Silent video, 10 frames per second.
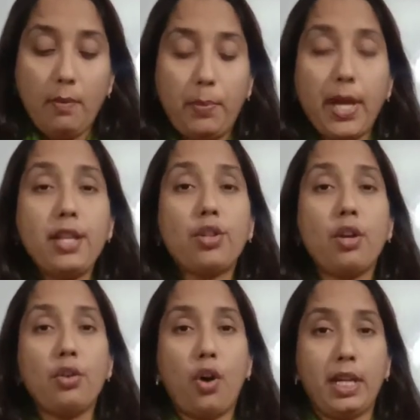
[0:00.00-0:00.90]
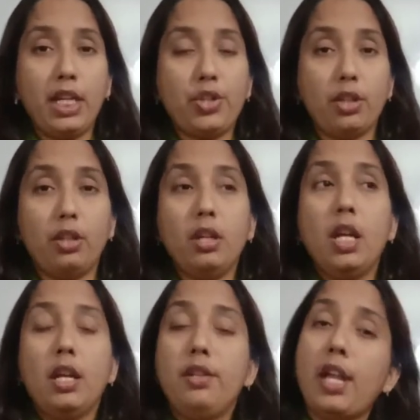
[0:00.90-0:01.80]
Based on origin,
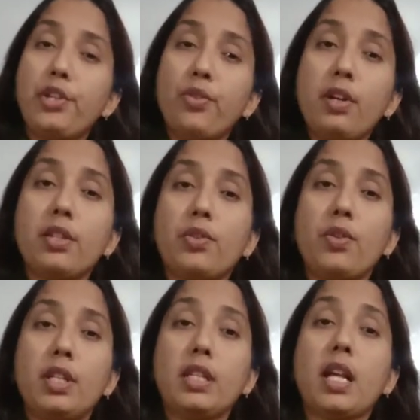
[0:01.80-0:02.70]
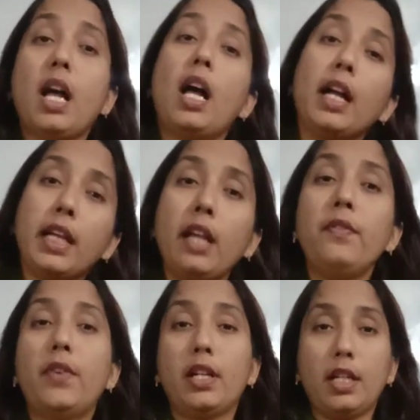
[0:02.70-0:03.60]
natural resources are again
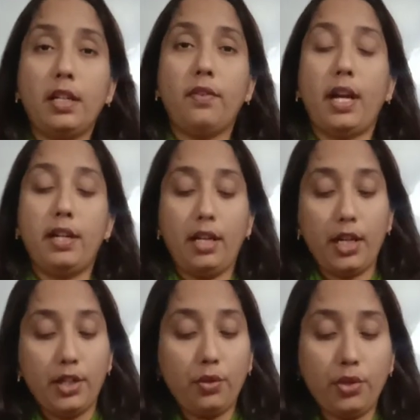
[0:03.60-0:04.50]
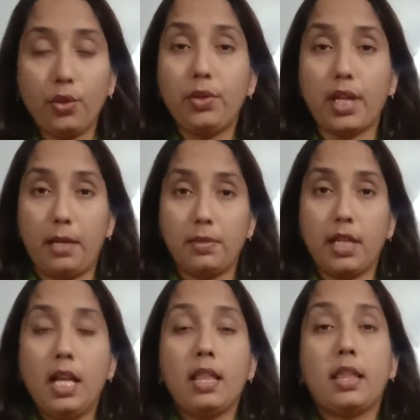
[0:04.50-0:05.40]
further divided into two types,
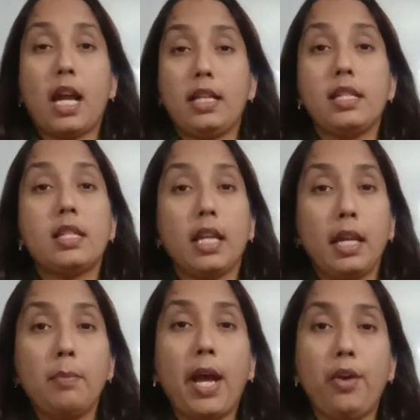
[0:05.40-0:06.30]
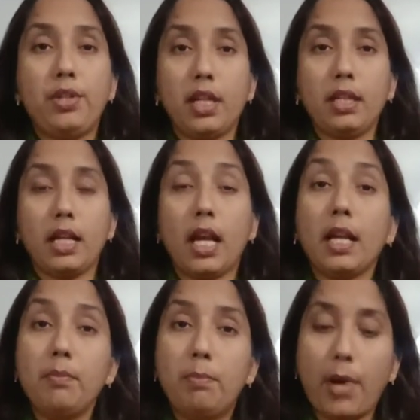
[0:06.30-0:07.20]
that is abiotic
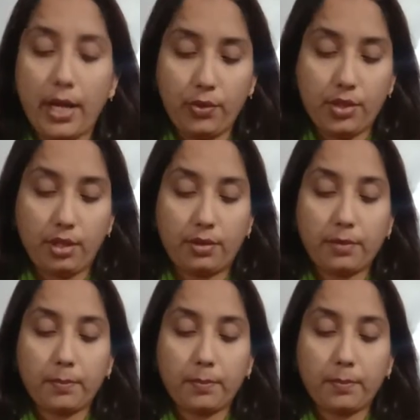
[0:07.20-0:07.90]
and biotic.